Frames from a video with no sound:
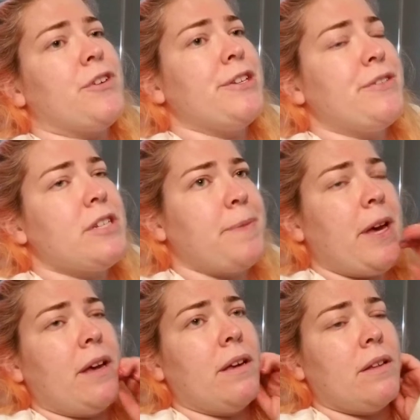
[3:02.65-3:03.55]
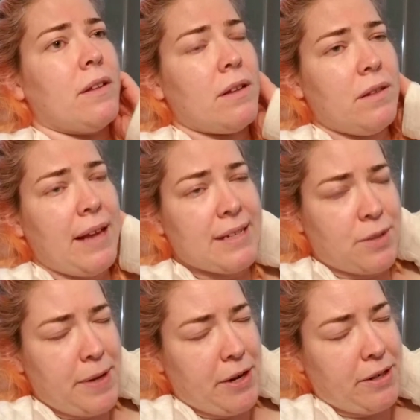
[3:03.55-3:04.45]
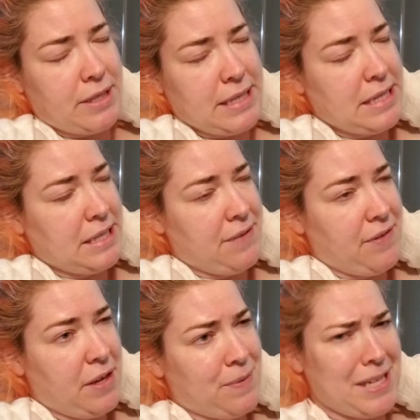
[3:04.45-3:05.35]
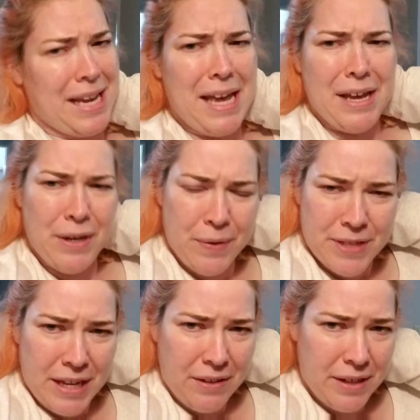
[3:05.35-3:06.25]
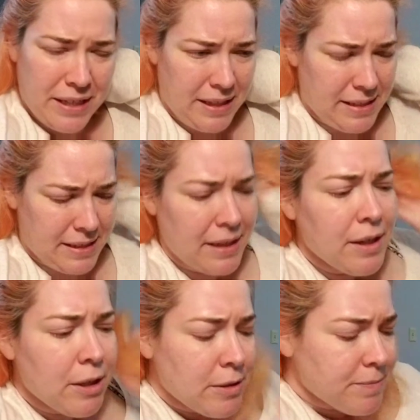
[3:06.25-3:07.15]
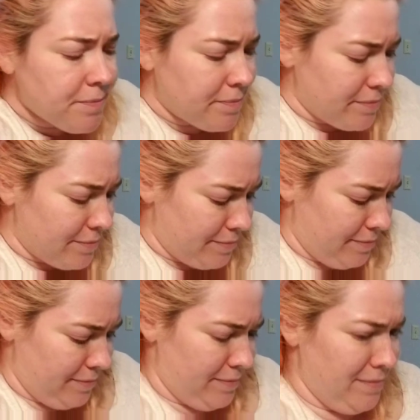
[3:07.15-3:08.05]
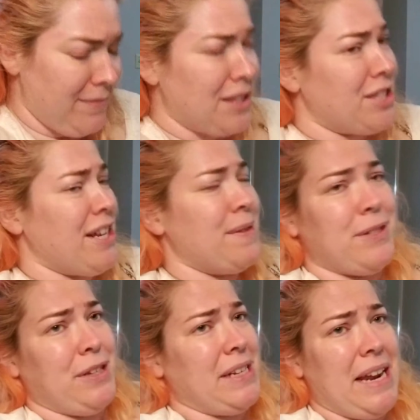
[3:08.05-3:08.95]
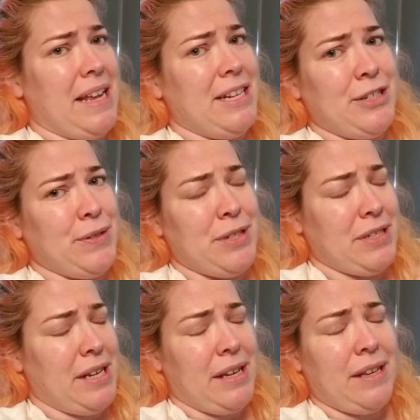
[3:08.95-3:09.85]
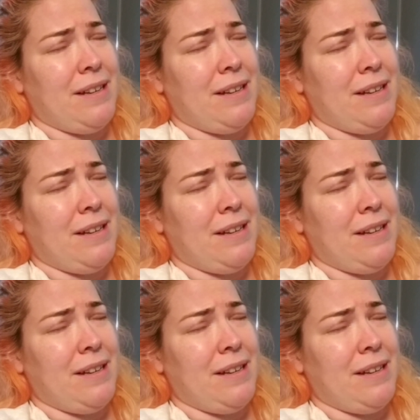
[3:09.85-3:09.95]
his resume last week, or his CV, and was like, hey, can you take a look at this? Because Shlea was looking at it and she was just like,